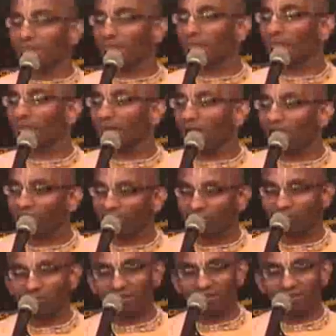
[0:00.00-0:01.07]
people will laugh at
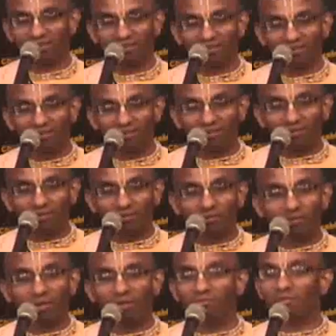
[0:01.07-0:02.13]
me. So
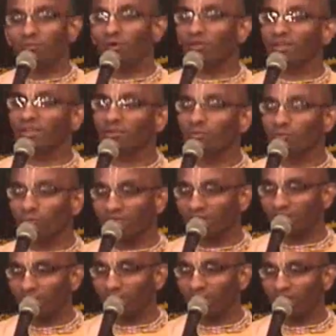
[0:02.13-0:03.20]
every morning he would wake
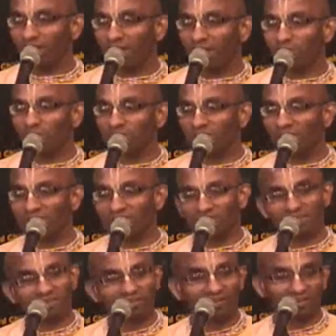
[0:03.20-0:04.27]
up and he would chant
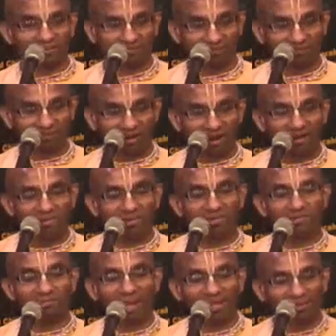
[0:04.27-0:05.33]
secretly under his
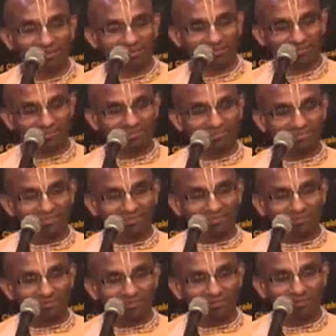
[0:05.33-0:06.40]
blanket,
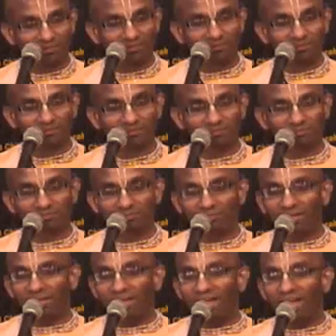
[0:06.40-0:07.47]
you know.
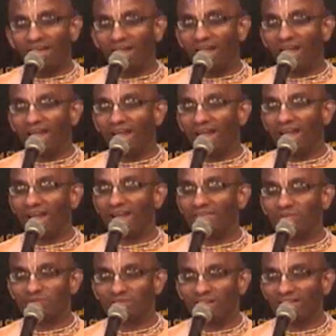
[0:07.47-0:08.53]
and as
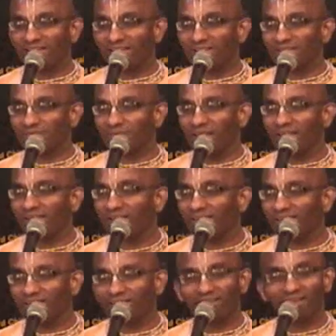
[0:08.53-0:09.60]
he's chanting under his
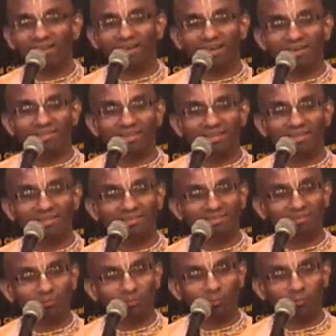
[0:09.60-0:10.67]
blanket, and then
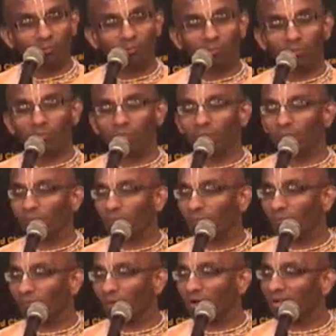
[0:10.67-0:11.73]

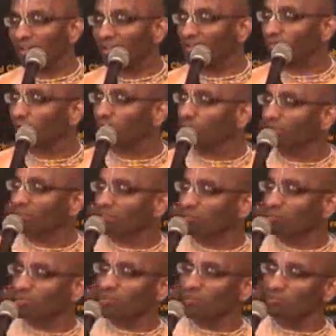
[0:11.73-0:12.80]
one day he saw some
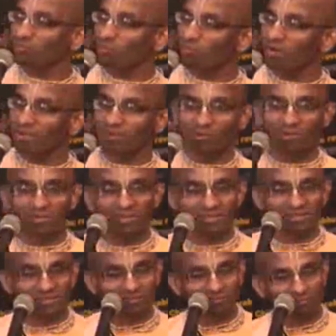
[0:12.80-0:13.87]
suspicious movement on
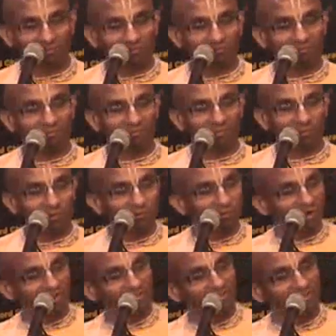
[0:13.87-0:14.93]
his room
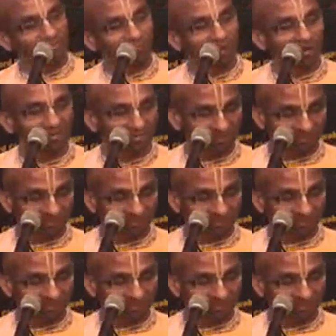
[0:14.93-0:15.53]
partner's bed.